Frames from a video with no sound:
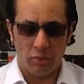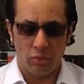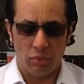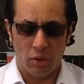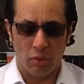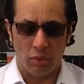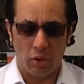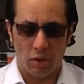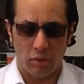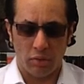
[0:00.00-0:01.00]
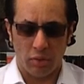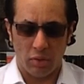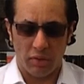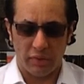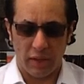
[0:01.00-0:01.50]
to no cult
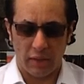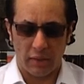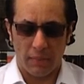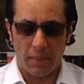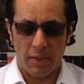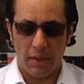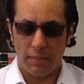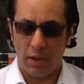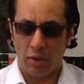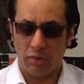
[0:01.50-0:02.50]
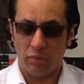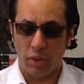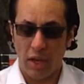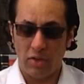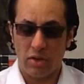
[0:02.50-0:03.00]
or sect, yet belongs to
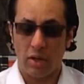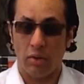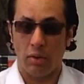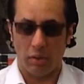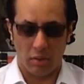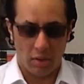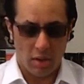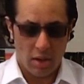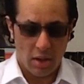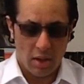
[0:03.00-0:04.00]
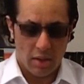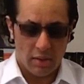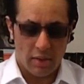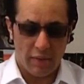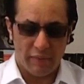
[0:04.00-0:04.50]
each and all.
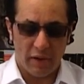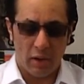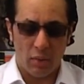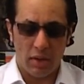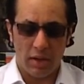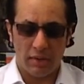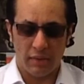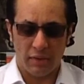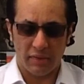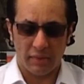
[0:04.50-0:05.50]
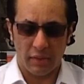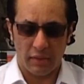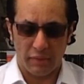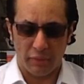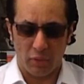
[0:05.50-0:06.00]
The following is
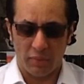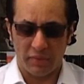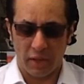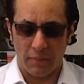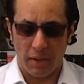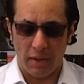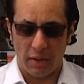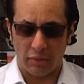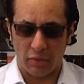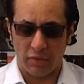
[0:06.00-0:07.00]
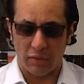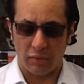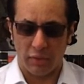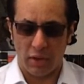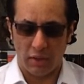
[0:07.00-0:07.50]
the form signed by the associates
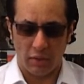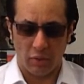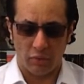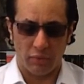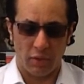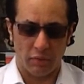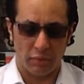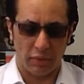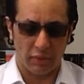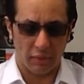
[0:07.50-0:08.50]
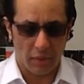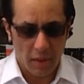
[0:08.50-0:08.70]
of the United Lodge of Theosophists.